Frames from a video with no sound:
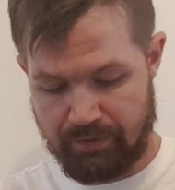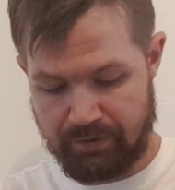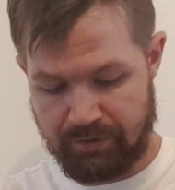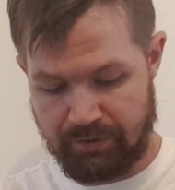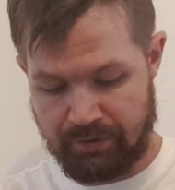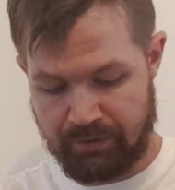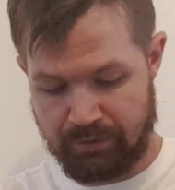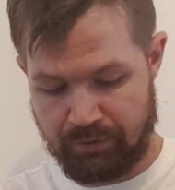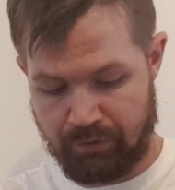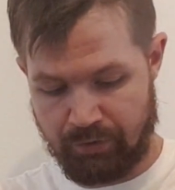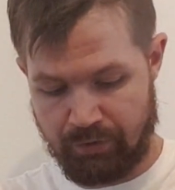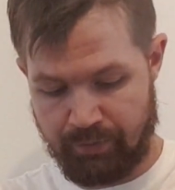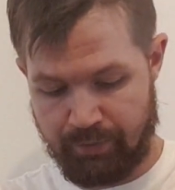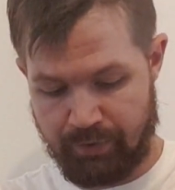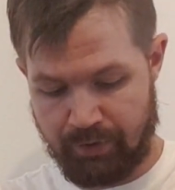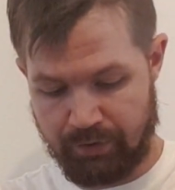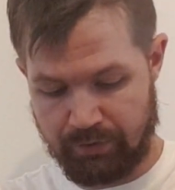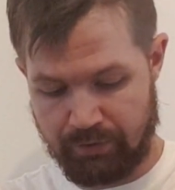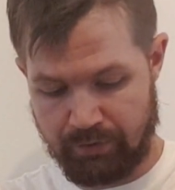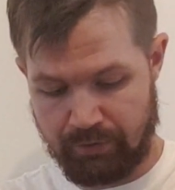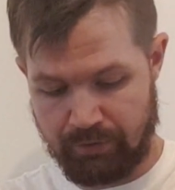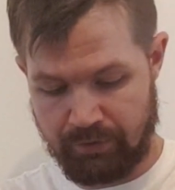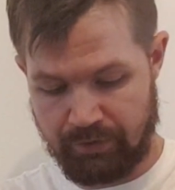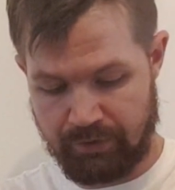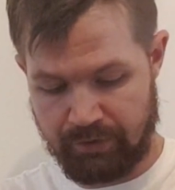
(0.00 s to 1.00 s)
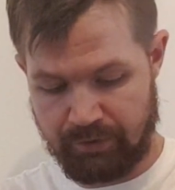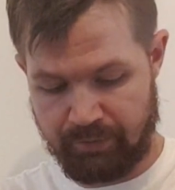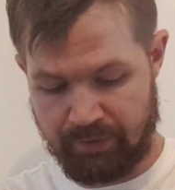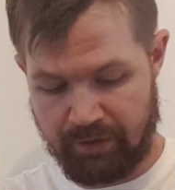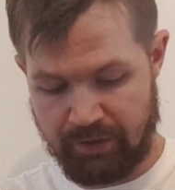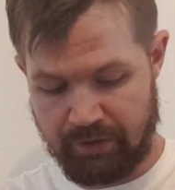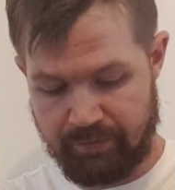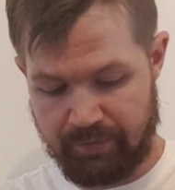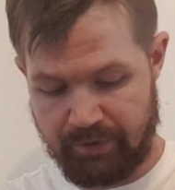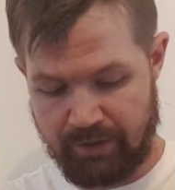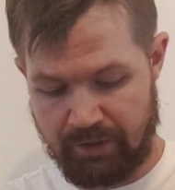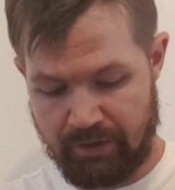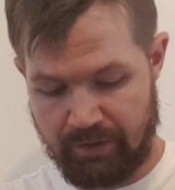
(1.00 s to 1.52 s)
into the bottle. It
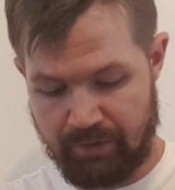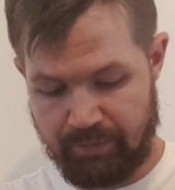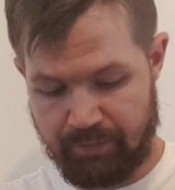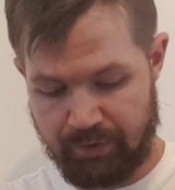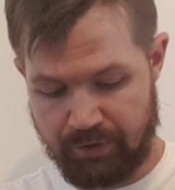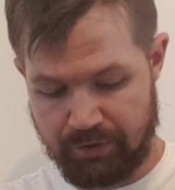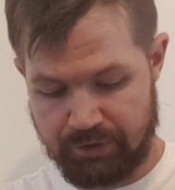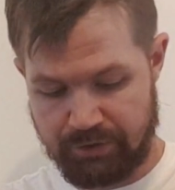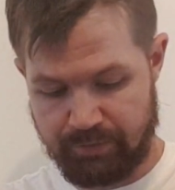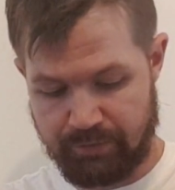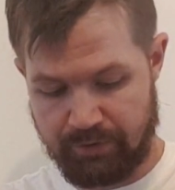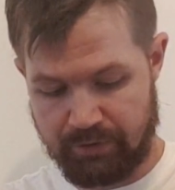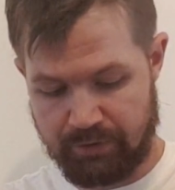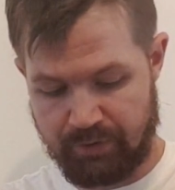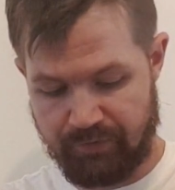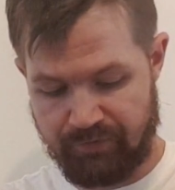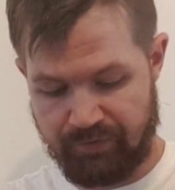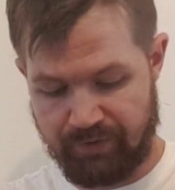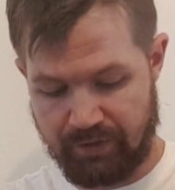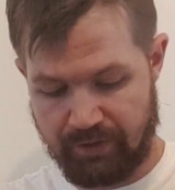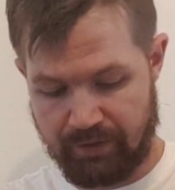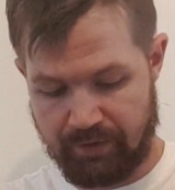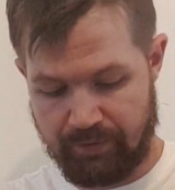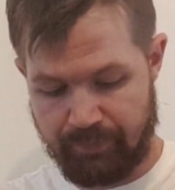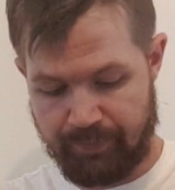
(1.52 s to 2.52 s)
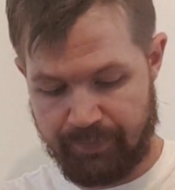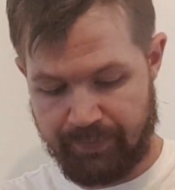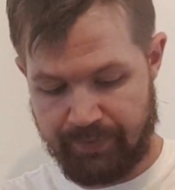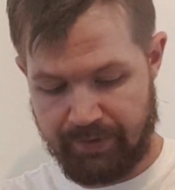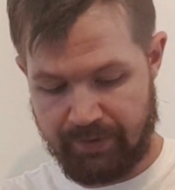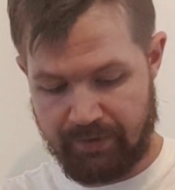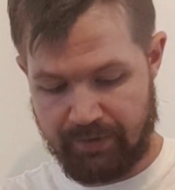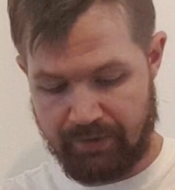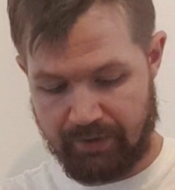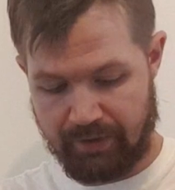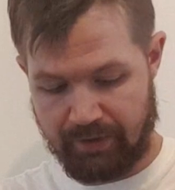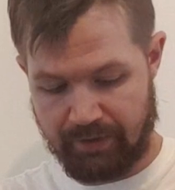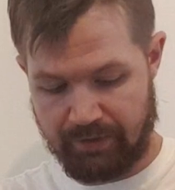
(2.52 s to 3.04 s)
might be possible to fill
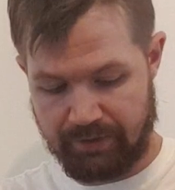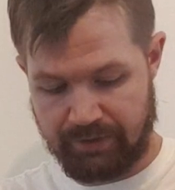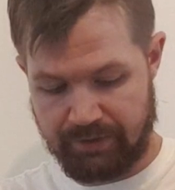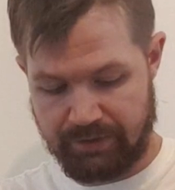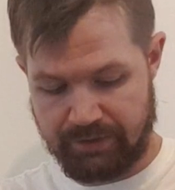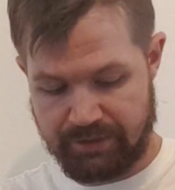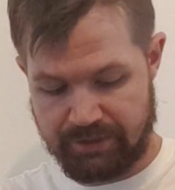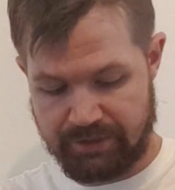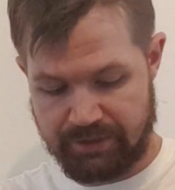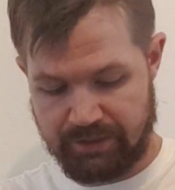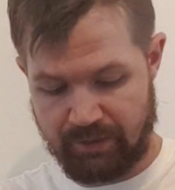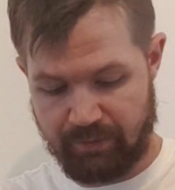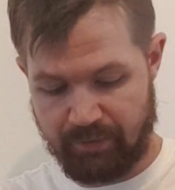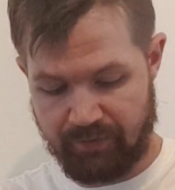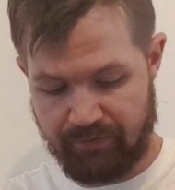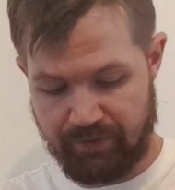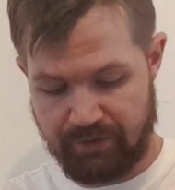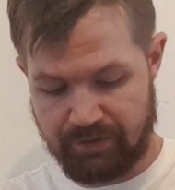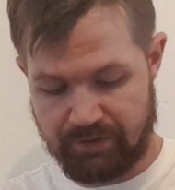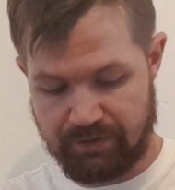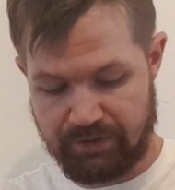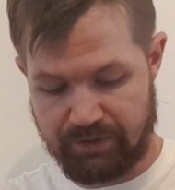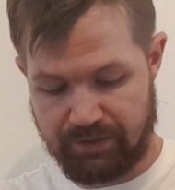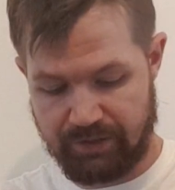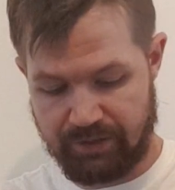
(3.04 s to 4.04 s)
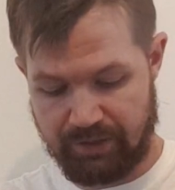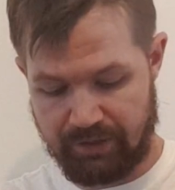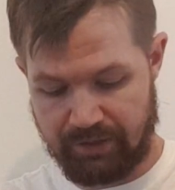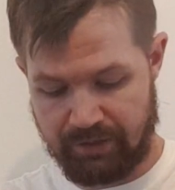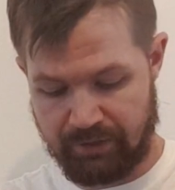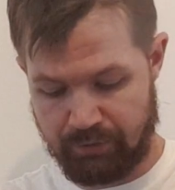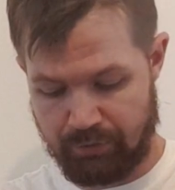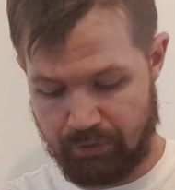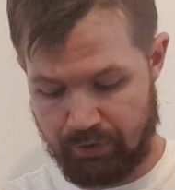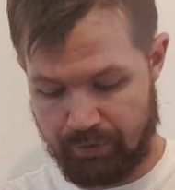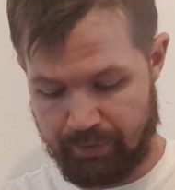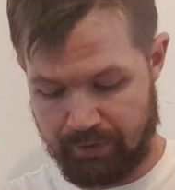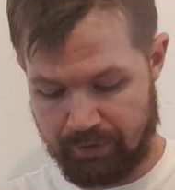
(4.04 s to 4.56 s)
at least some of it
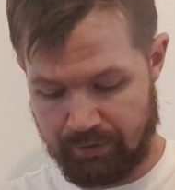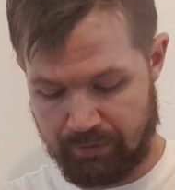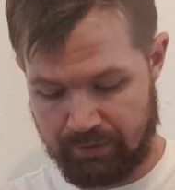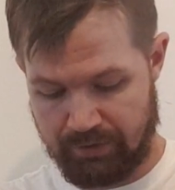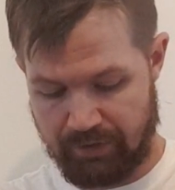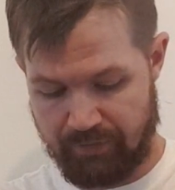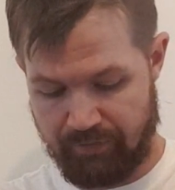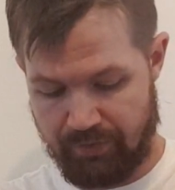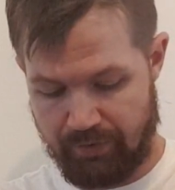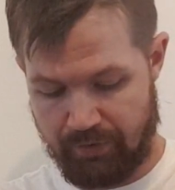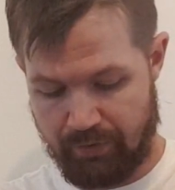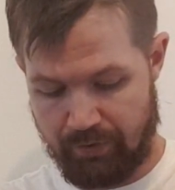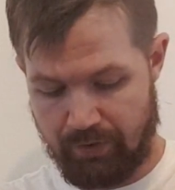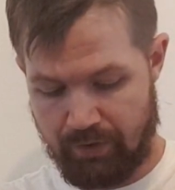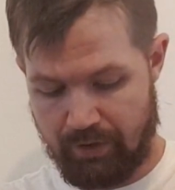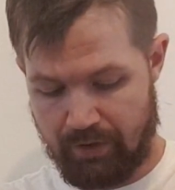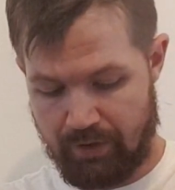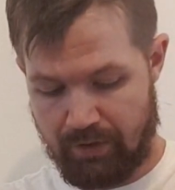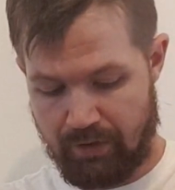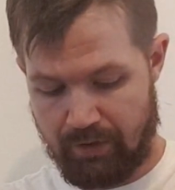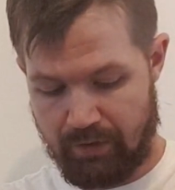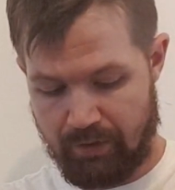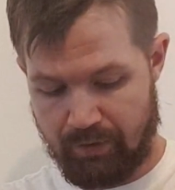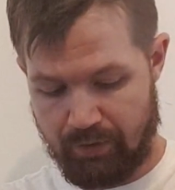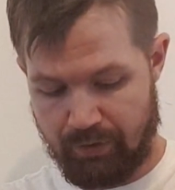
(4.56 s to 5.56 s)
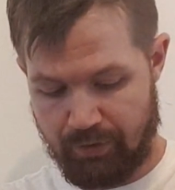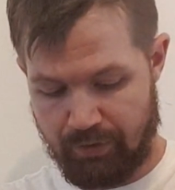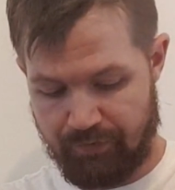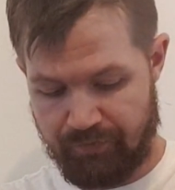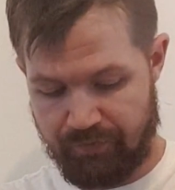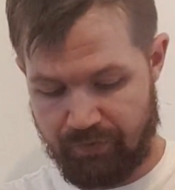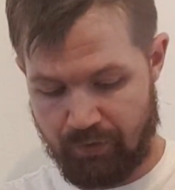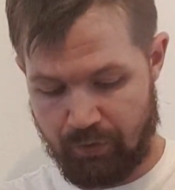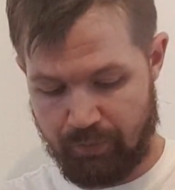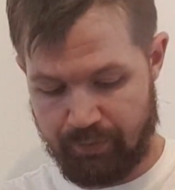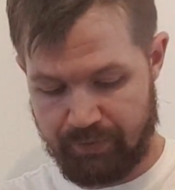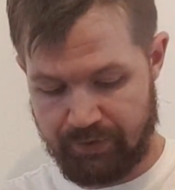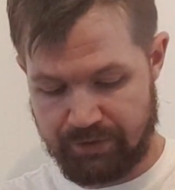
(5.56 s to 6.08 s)
into the bottle, even though the
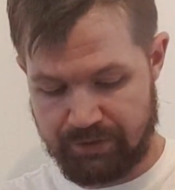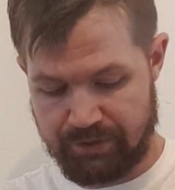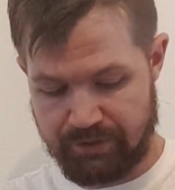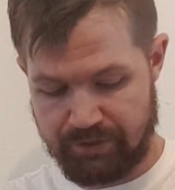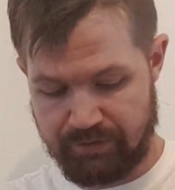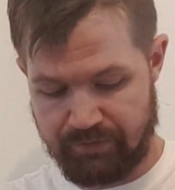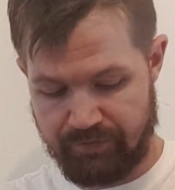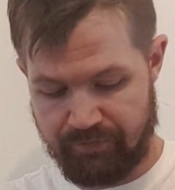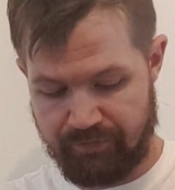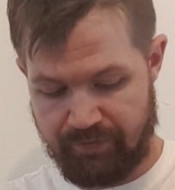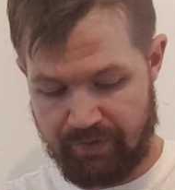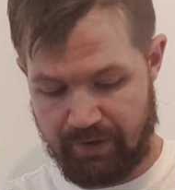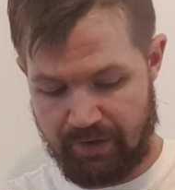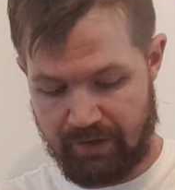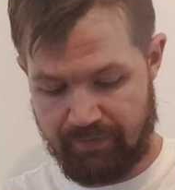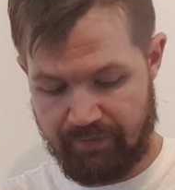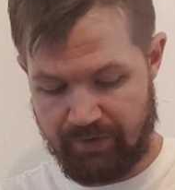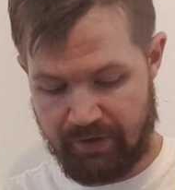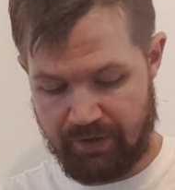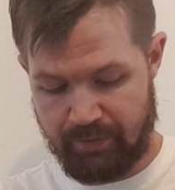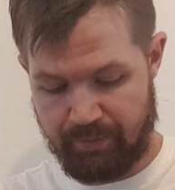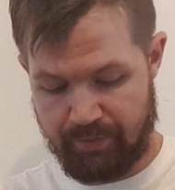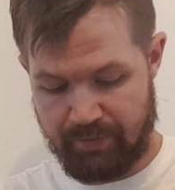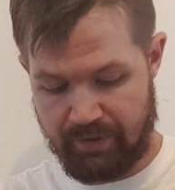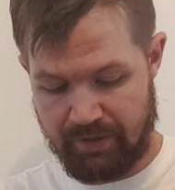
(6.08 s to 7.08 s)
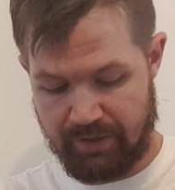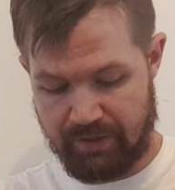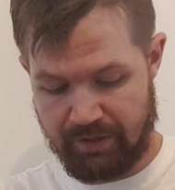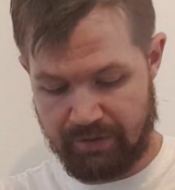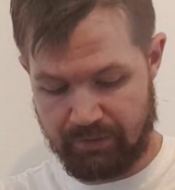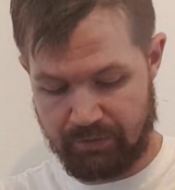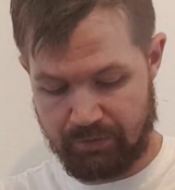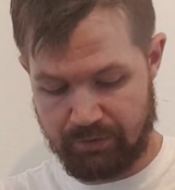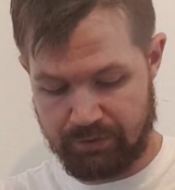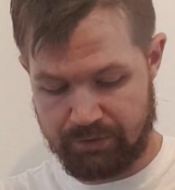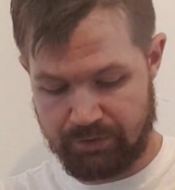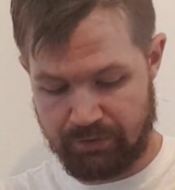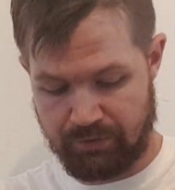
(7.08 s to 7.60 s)
foam is very, very big
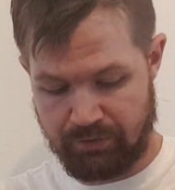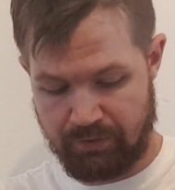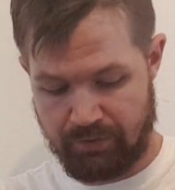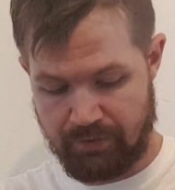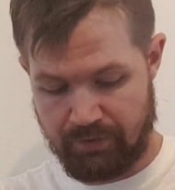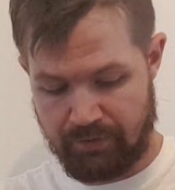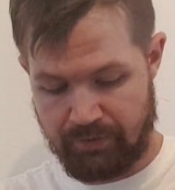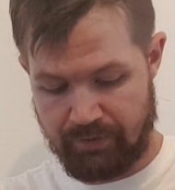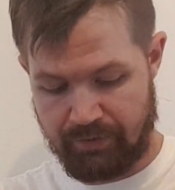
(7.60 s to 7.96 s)
and also